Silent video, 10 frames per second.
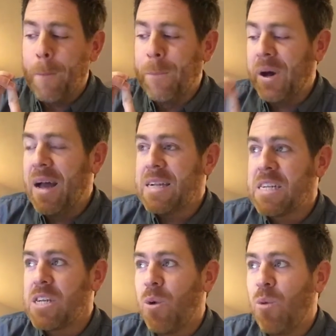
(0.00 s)

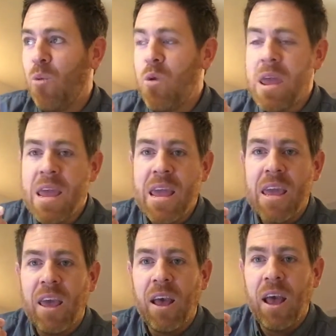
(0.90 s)
but
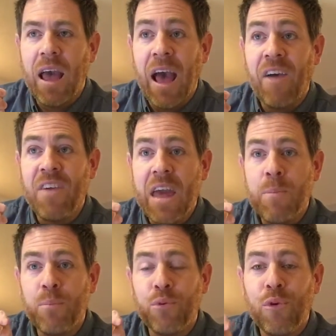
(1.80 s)
we have
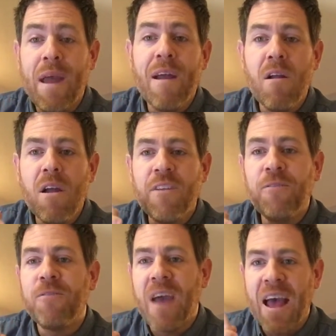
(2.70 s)
a prayer
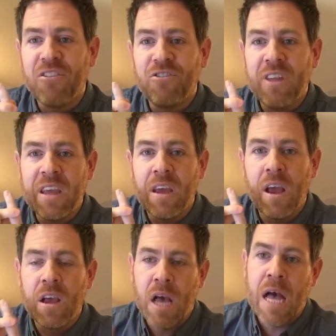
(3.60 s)
and
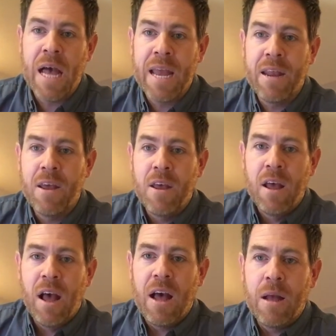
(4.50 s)
fasting guide.
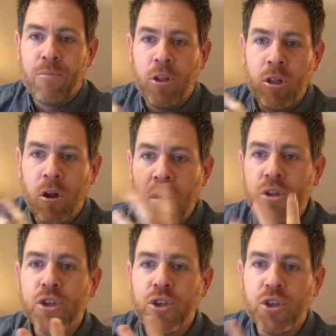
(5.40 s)
The
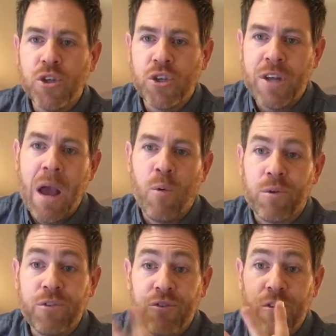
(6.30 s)
larger church
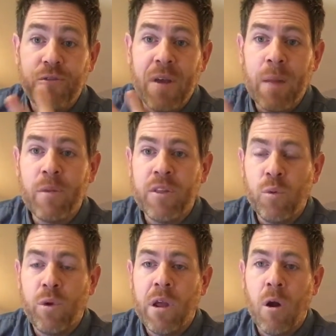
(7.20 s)
network, the church family
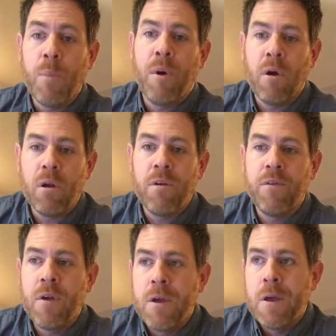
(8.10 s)
that we are a part
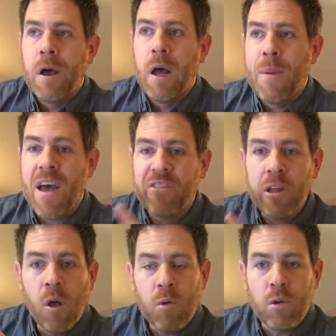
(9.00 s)
of, as
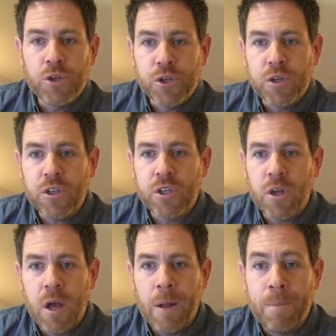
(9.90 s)
a local church.
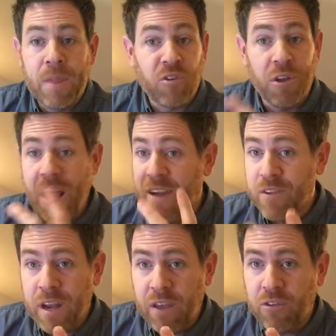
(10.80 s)
It's called
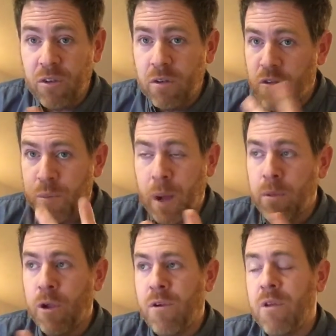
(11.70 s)
Every Nation. You've
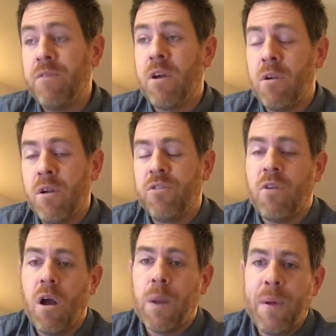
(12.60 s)
probably heard us
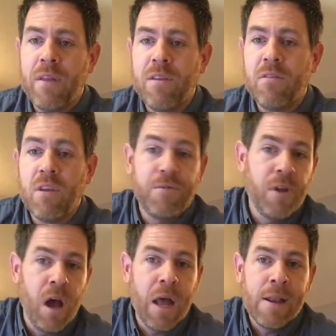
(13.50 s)
talk about this. If
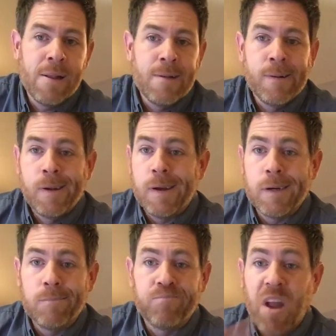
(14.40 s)
not,
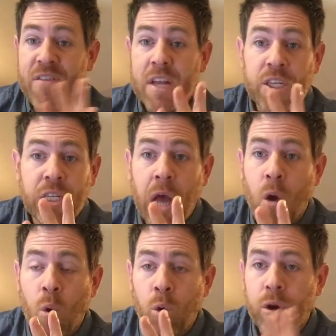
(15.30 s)

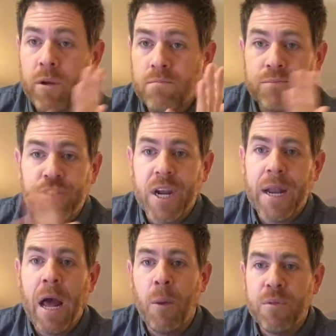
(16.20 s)
everynation.org. Check
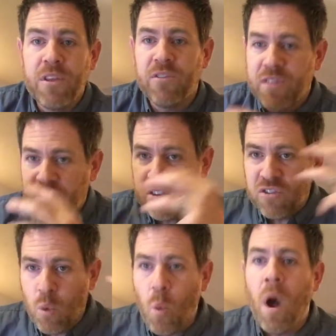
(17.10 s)
it out. But this
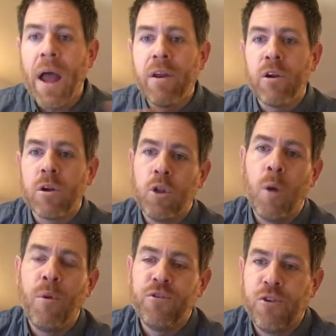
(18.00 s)
is the wider
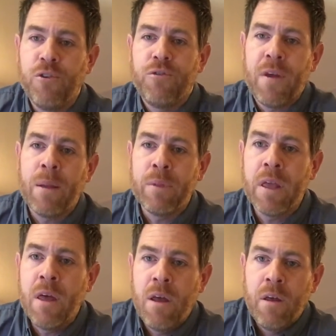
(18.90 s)
global church
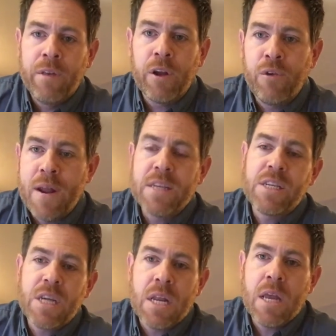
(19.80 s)
family that
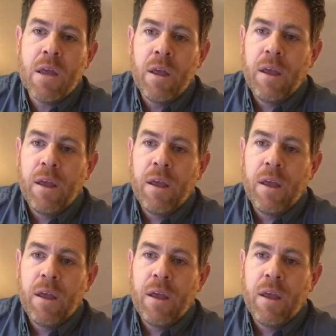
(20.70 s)
Grace City